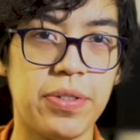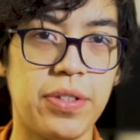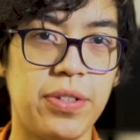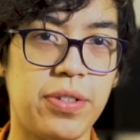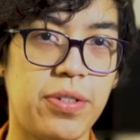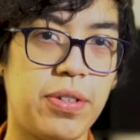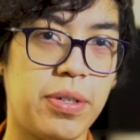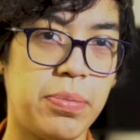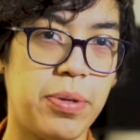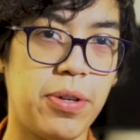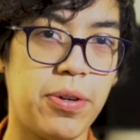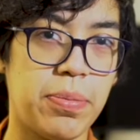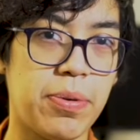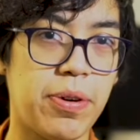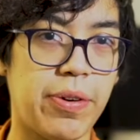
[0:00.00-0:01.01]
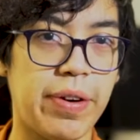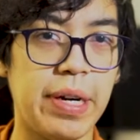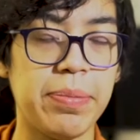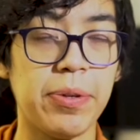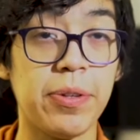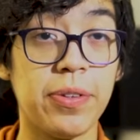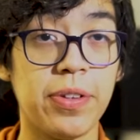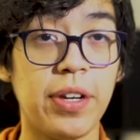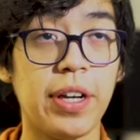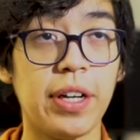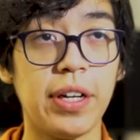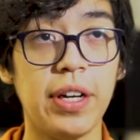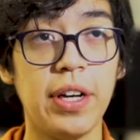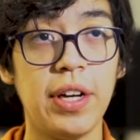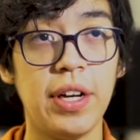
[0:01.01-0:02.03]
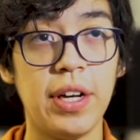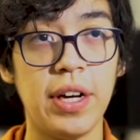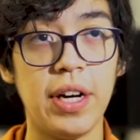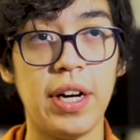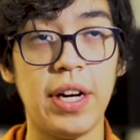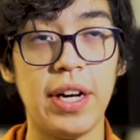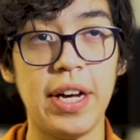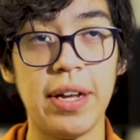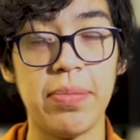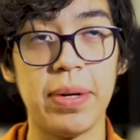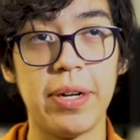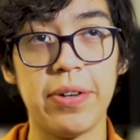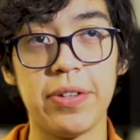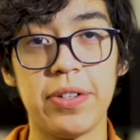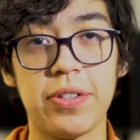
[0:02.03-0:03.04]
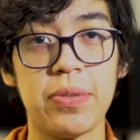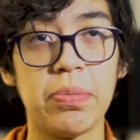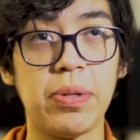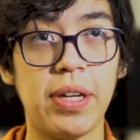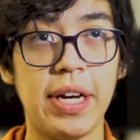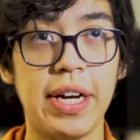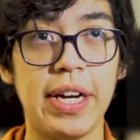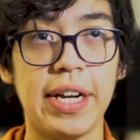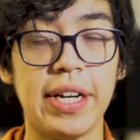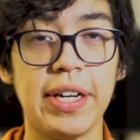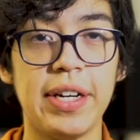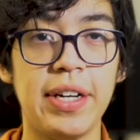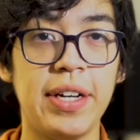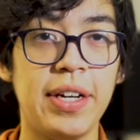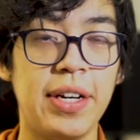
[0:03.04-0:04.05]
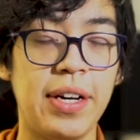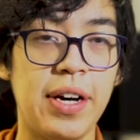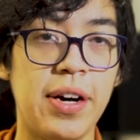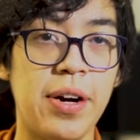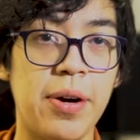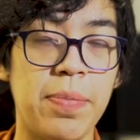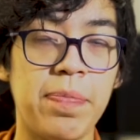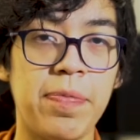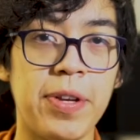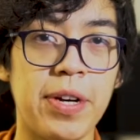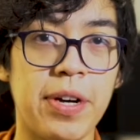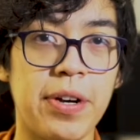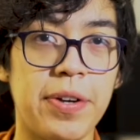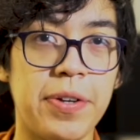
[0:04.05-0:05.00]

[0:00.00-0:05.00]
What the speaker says: into a computer program using a head-mounted display. VR